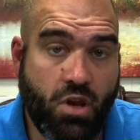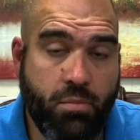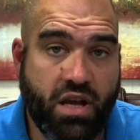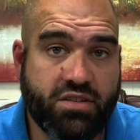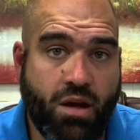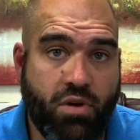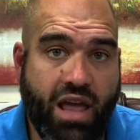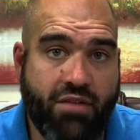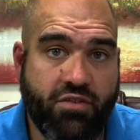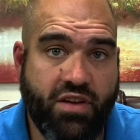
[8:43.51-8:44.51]
because I want to
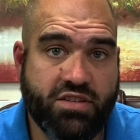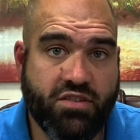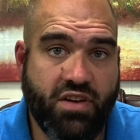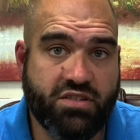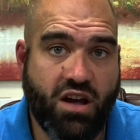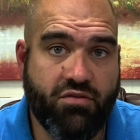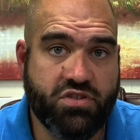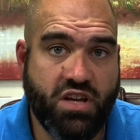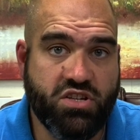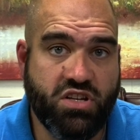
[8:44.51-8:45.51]
have a face-to-face
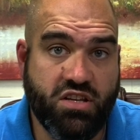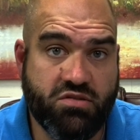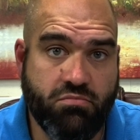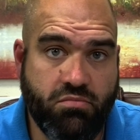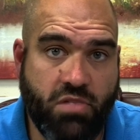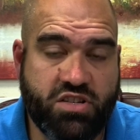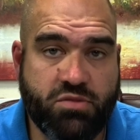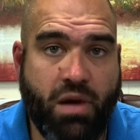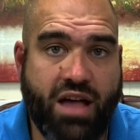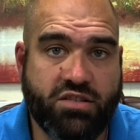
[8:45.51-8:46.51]
conversation as much as
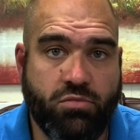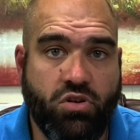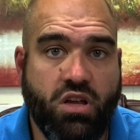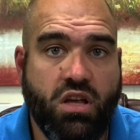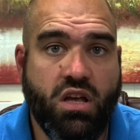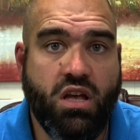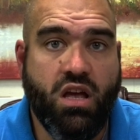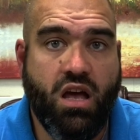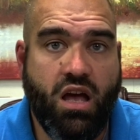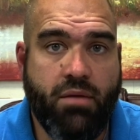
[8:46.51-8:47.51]
possible,
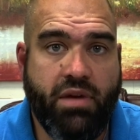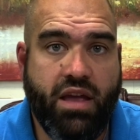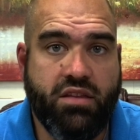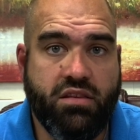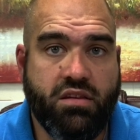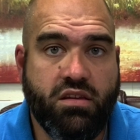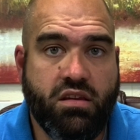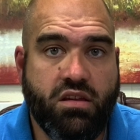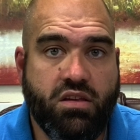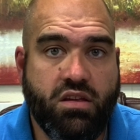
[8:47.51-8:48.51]
and
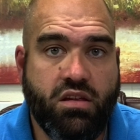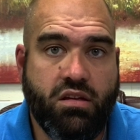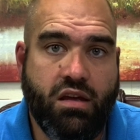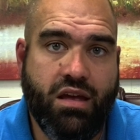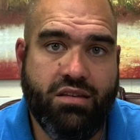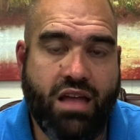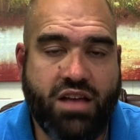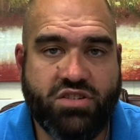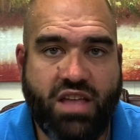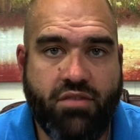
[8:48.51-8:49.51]
not
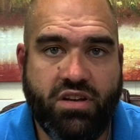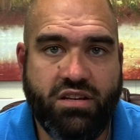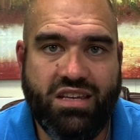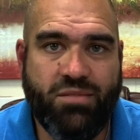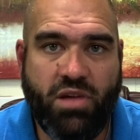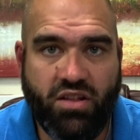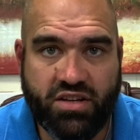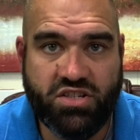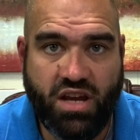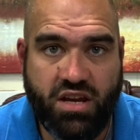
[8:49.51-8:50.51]
just have an email
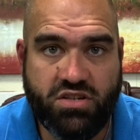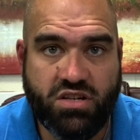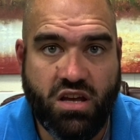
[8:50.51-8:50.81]
exchange.